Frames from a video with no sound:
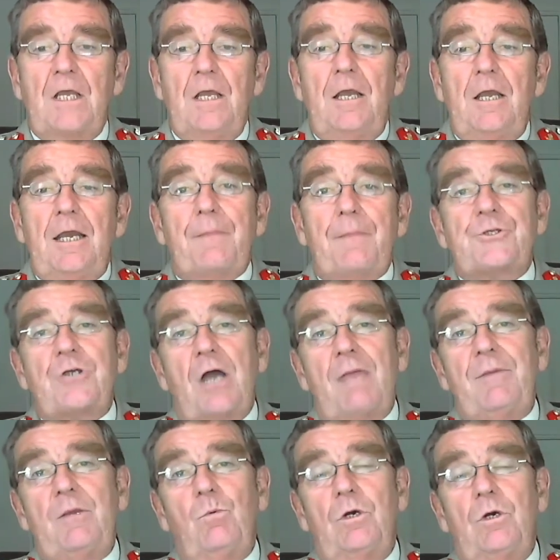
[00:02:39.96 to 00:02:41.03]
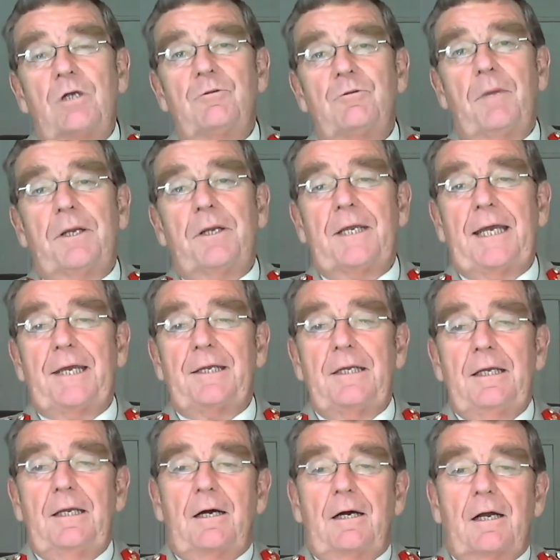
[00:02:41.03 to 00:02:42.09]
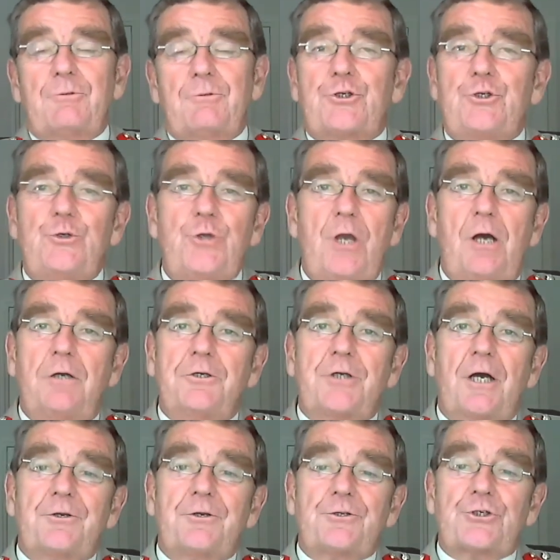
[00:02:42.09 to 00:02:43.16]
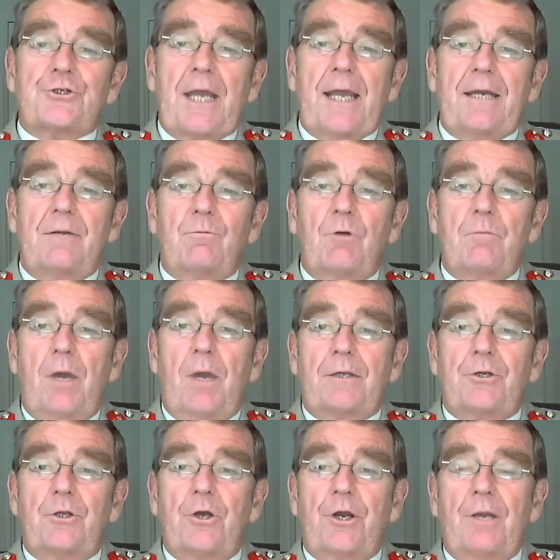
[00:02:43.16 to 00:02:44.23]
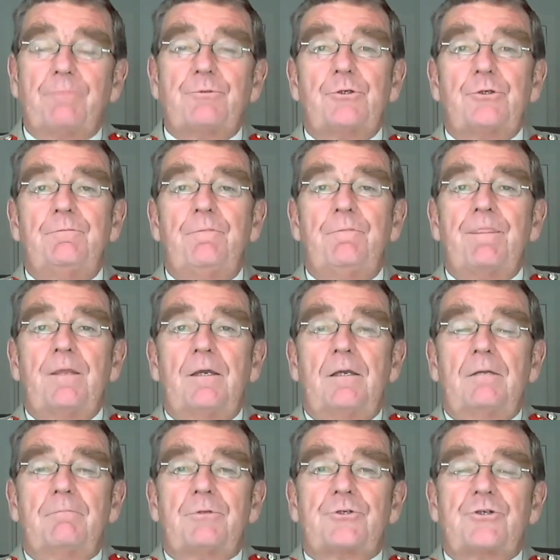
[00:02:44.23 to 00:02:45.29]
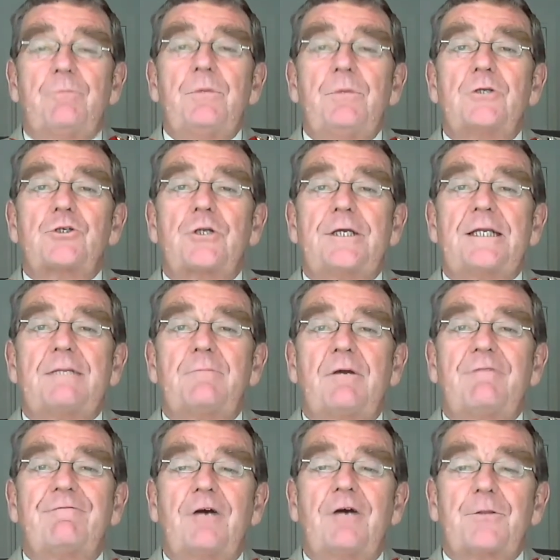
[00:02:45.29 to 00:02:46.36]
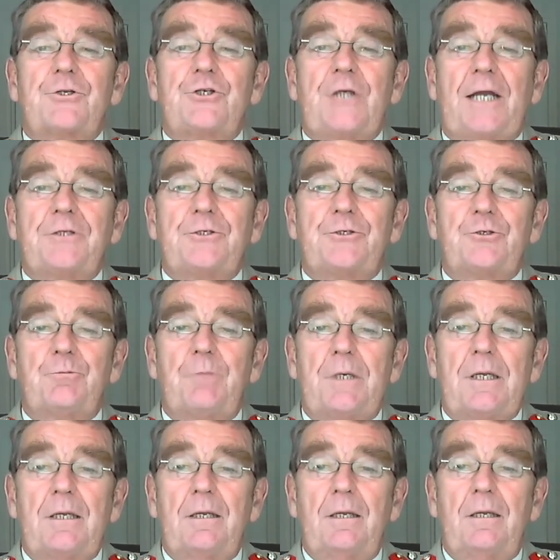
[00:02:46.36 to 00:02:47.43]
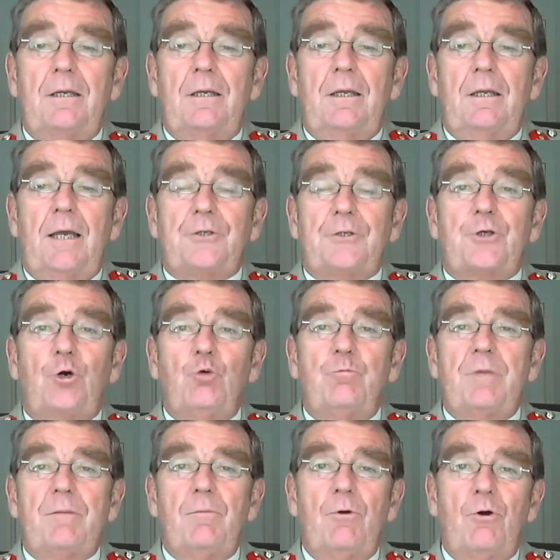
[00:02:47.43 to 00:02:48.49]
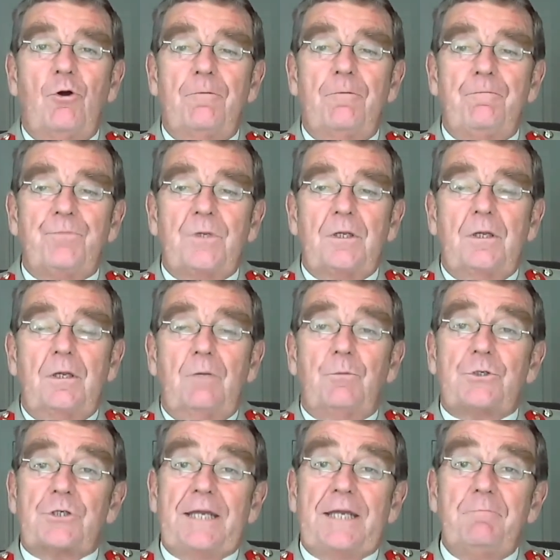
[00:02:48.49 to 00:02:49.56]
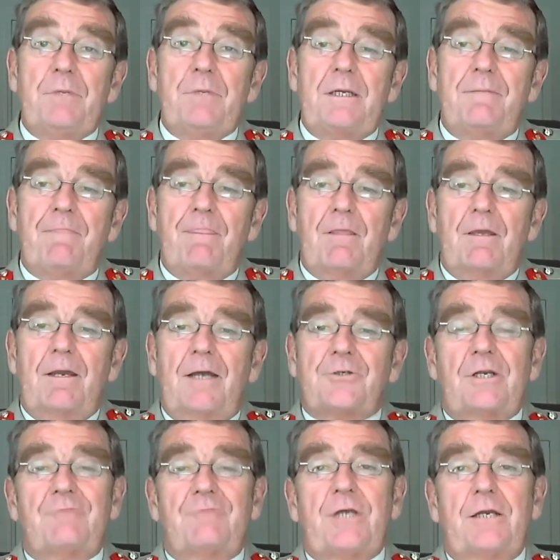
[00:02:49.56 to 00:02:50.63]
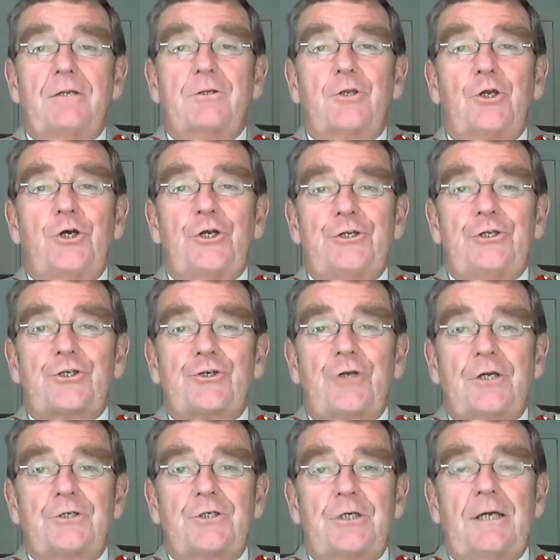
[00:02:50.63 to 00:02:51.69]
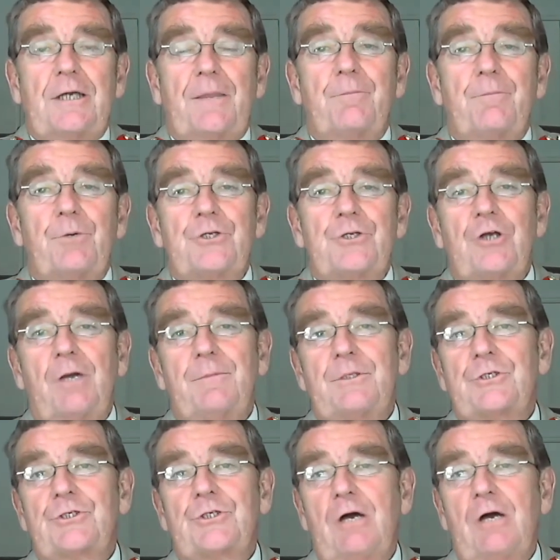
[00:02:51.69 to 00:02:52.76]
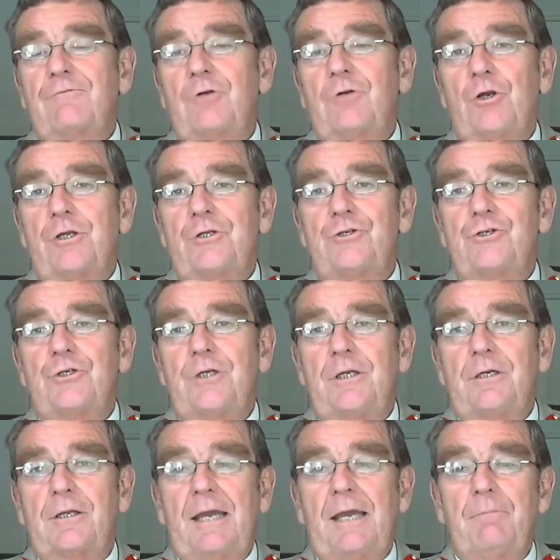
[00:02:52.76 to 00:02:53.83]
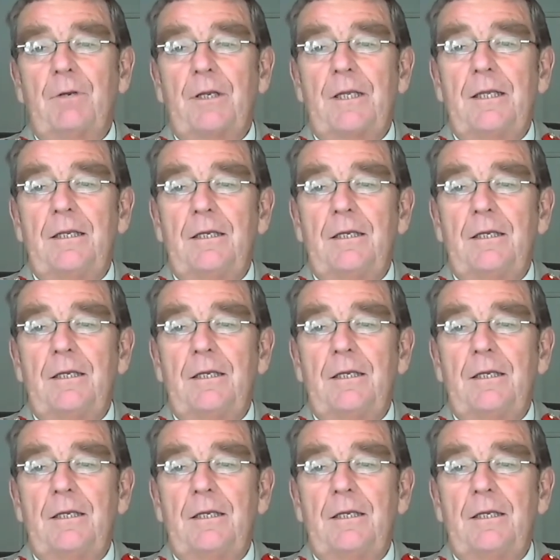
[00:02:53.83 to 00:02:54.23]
At the time he worked with my dad, I was too young to understand what Mike had got up to. But some years later, my father chatted to me and told me more, which led me, as a Lieutenant Colonel instructor at the British Army Staff College in Camberley,